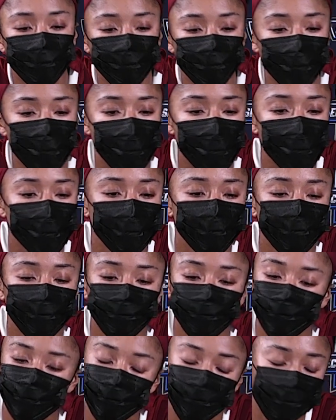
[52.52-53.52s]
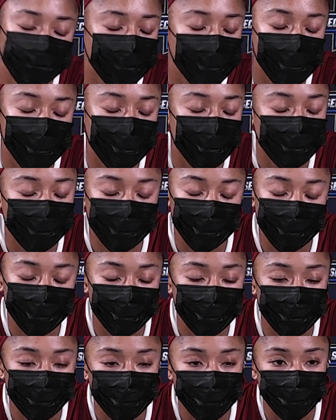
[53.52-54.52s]
I
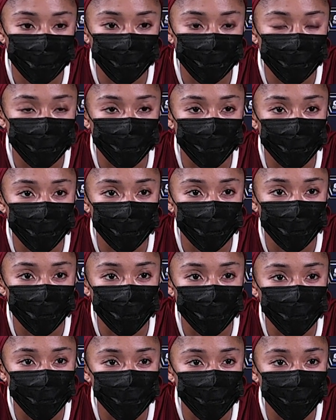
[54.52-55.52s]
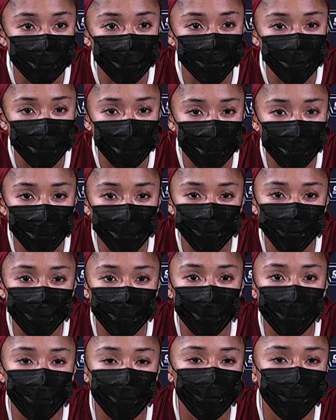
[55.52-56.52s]
don't know. At the same time, I was
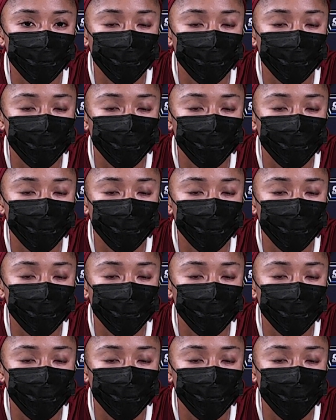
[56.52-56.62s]
like,